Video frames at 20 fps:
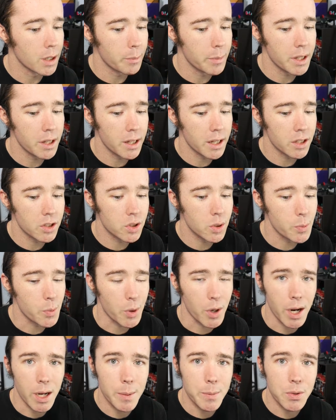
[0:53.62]
be like
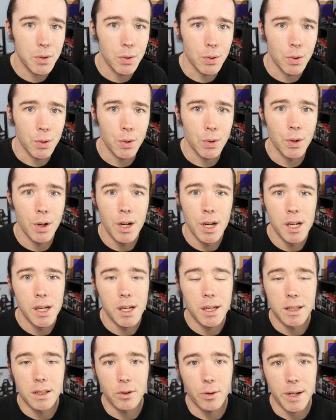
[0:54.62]
super hyped or
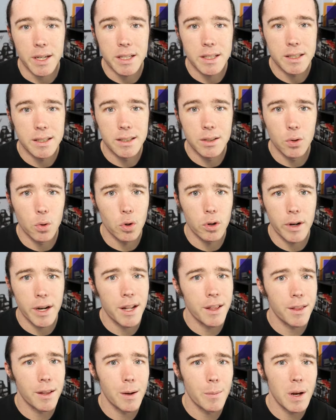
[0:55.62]
crazed or
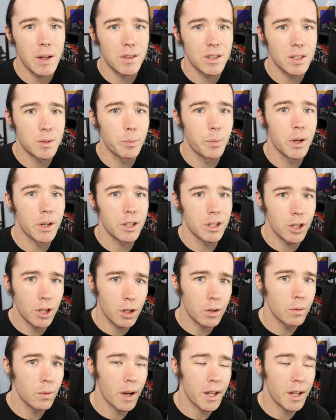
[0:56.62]
anything about this, but you know,